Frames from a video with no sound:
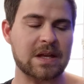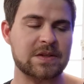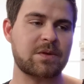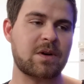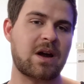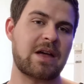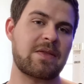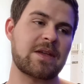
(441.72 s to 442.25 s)
That's
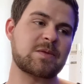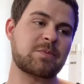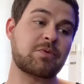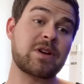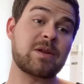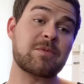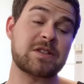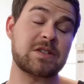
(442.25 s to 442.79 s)
right, and that's
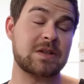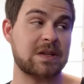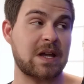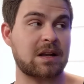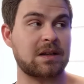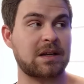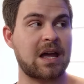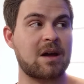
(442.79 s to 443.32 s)
pretty much
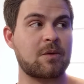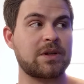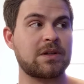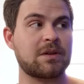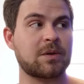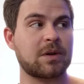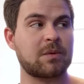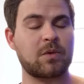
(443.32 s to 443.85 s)
exactly how we
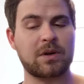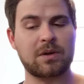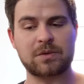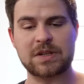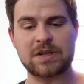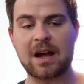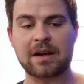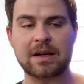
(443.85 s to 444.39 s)
do it. We'll
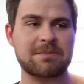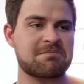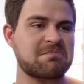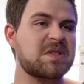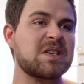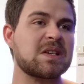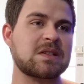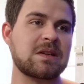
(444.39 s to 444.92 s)
target
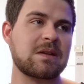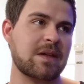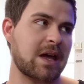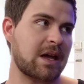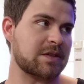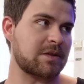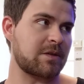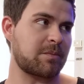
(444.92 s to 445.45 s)

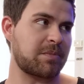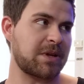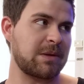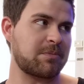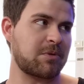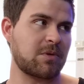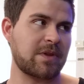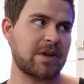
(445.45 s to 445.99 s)
60,000 odd
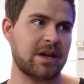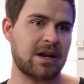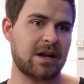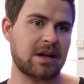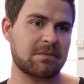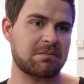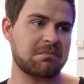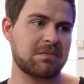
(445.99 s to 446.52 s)
people that
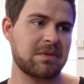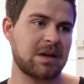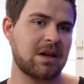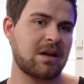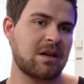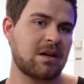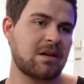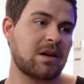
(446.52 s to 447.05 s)
are
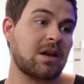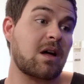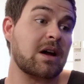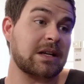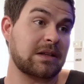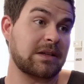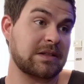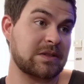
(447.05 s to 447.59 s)

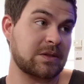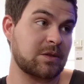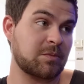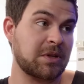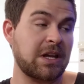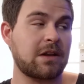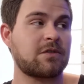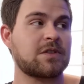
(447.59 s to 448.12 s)
likely to
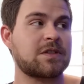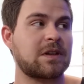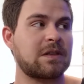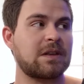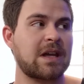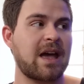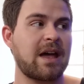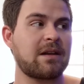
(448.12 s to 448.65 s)
be interested
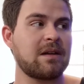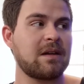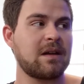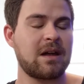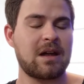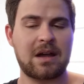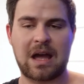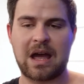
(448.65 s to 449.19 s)
in the ad.
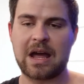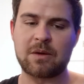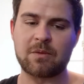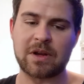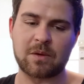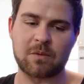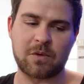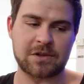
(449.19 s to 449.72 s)

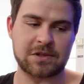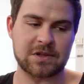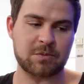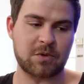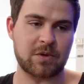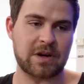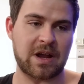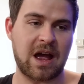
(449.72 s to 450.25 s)
Anyone that watches
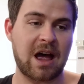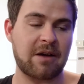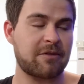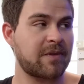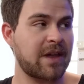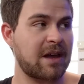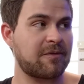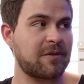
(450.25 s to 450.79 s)
more than half
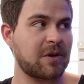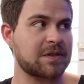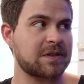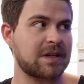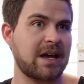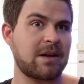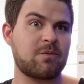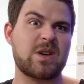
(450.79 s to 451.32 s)
of that
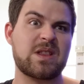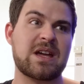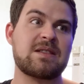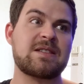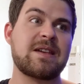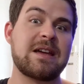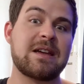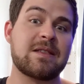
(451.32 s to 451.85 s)
first ad, we then
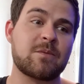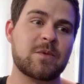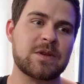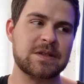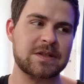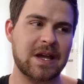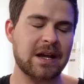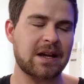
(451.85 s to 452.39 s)
hit them with
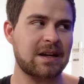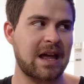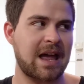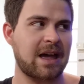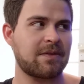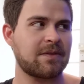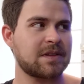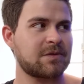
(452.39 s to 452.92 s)
a second
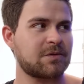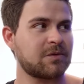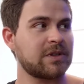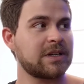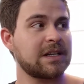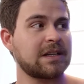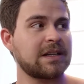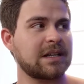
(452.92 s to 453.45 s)
ad that's
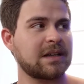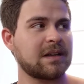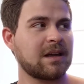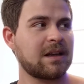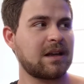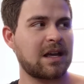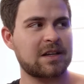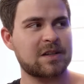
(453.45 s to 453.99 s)
really
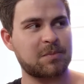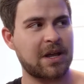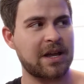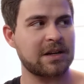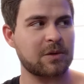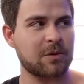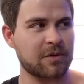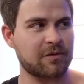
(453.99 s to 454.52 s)

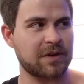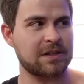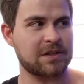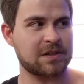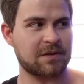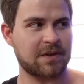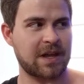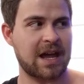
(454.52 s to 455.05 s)
explaining all the
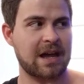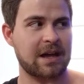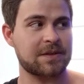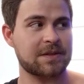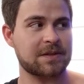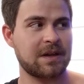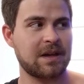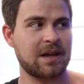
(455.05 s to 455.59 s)
features of the
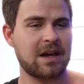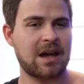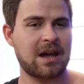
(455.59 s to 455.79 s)
house.